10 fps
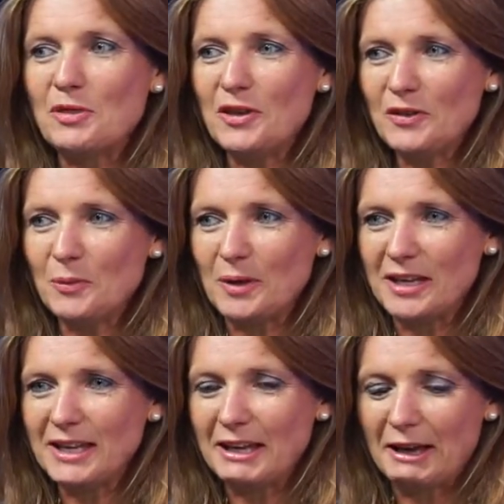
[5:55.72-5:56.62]
But this
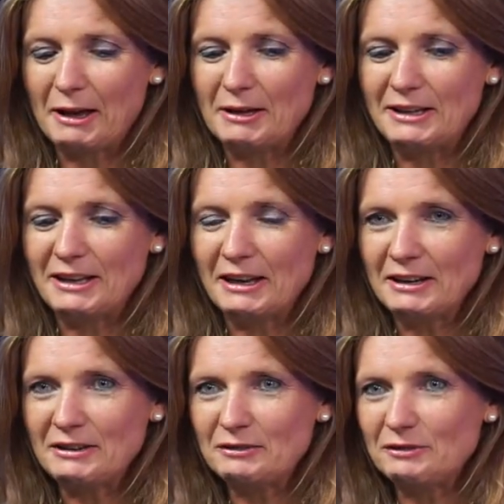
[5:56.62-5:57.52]
week,
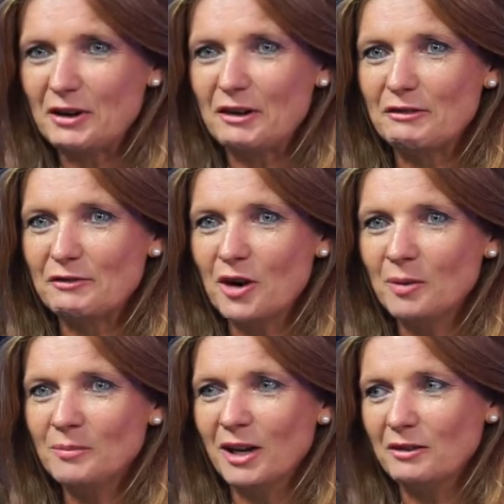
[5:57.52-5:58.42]
live
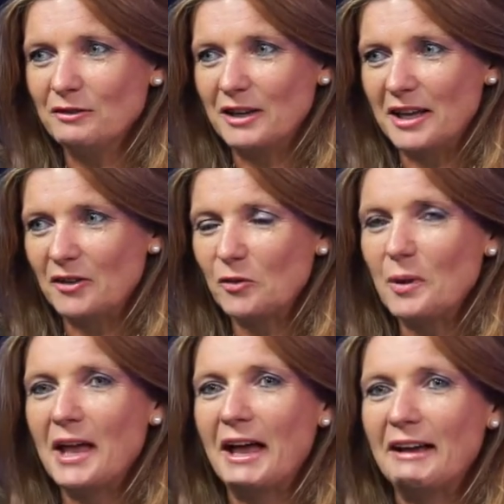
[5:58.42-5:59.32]
from Longueville
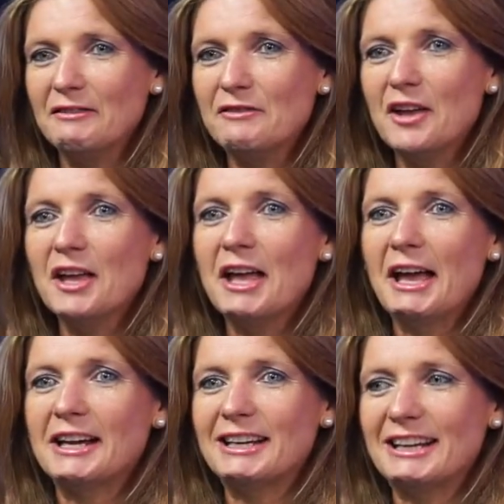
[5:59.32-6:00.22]
House, we have,
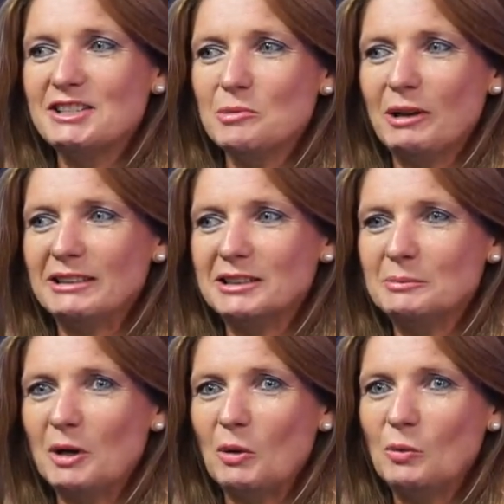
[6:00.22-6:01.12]
and I'd like to
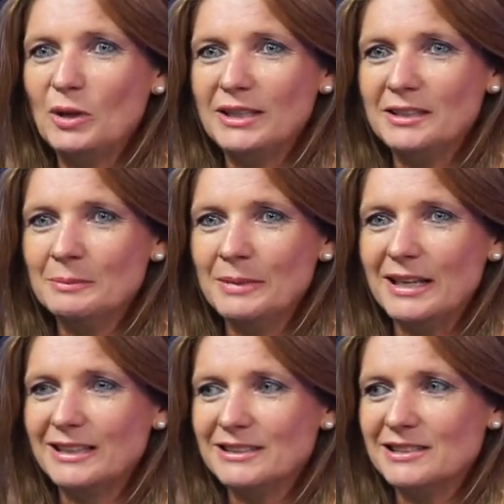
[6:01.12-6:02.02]
welcome
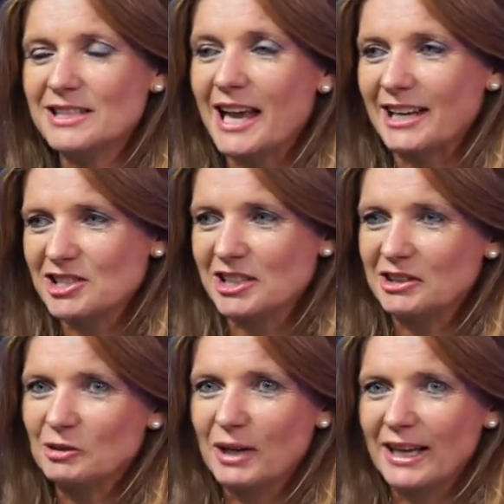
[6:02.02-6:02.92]
William and
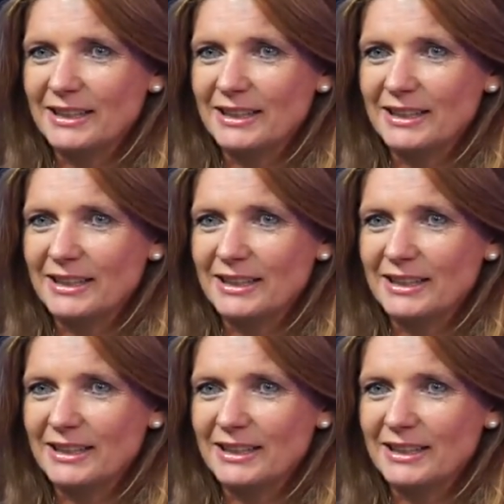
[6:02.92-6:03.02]
Aisling